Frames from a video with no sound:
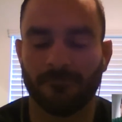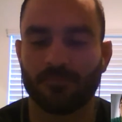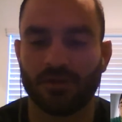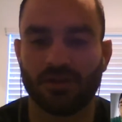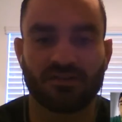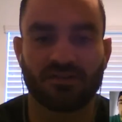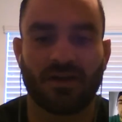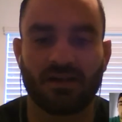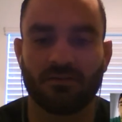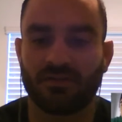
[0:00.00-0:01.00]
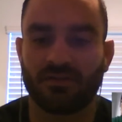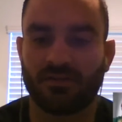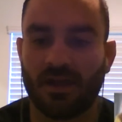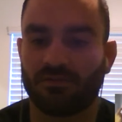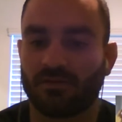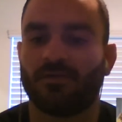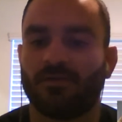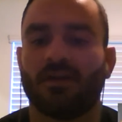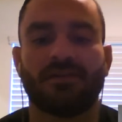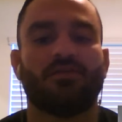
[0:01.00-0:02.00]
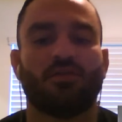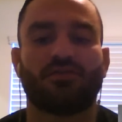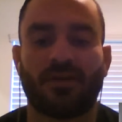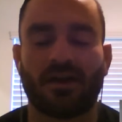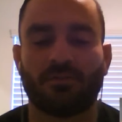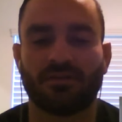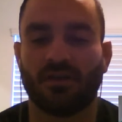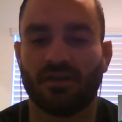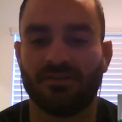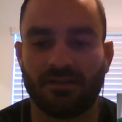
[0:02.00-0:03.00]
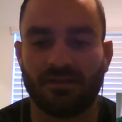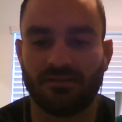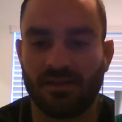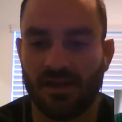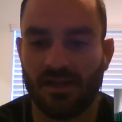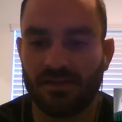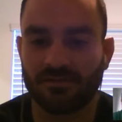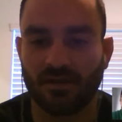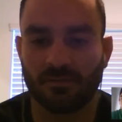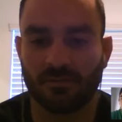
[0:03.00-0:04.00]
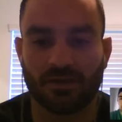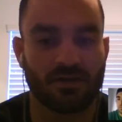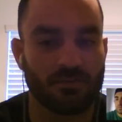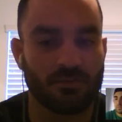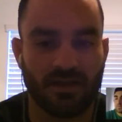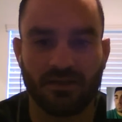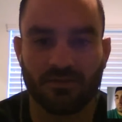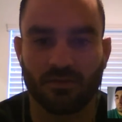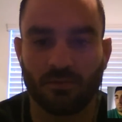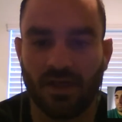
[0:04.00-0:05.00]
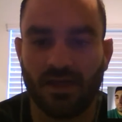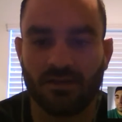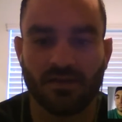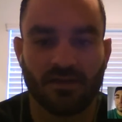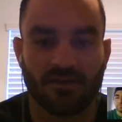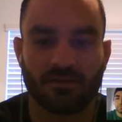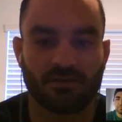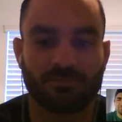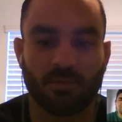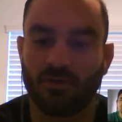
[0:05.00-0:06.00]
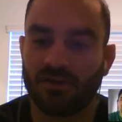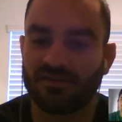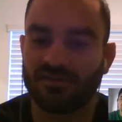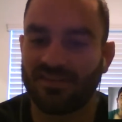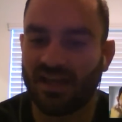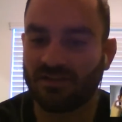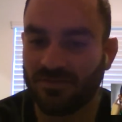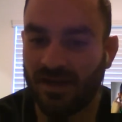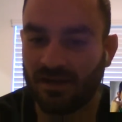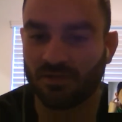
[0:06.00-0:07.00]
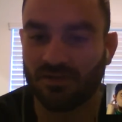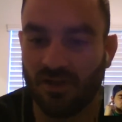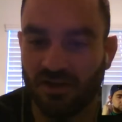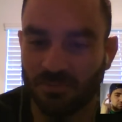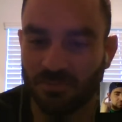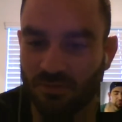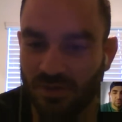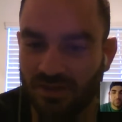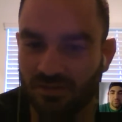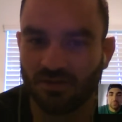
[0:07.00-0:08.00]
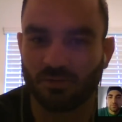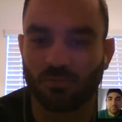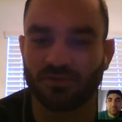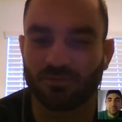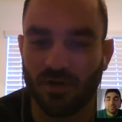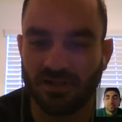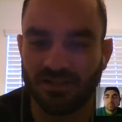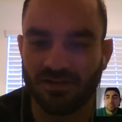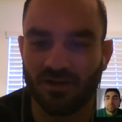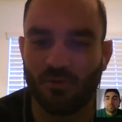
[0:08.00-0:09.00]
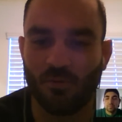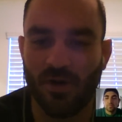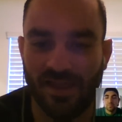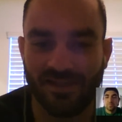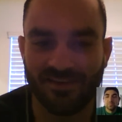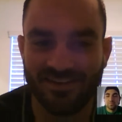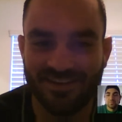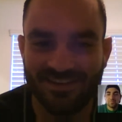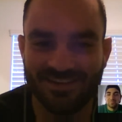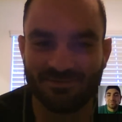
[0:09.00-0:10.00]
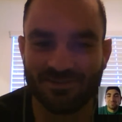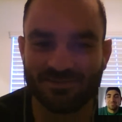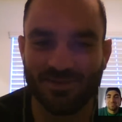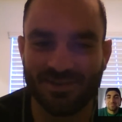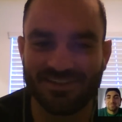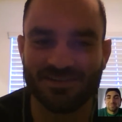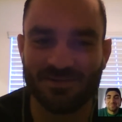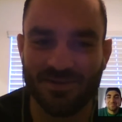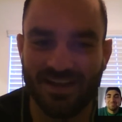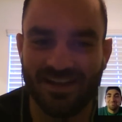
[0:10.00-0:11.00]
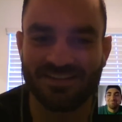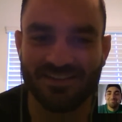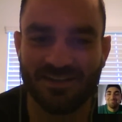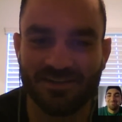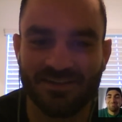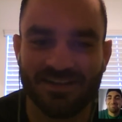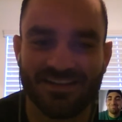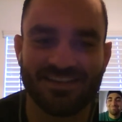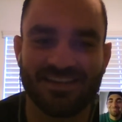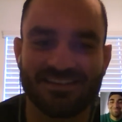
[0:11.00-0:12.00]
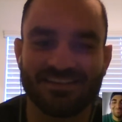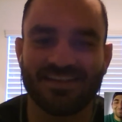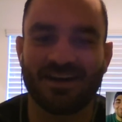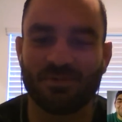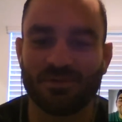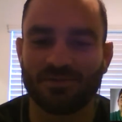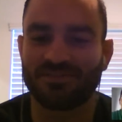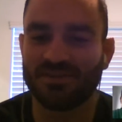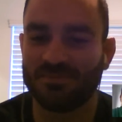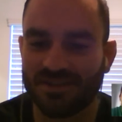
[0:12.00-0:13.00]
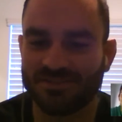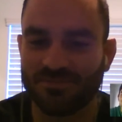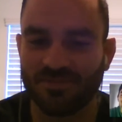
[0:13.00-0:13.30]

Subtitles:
You know, his fight with that was a very close fight with Nate Diaz. It could have went either way. There was points in that fight where Conor McGregor was running away. He was running away. You know, Diaz's output was too much for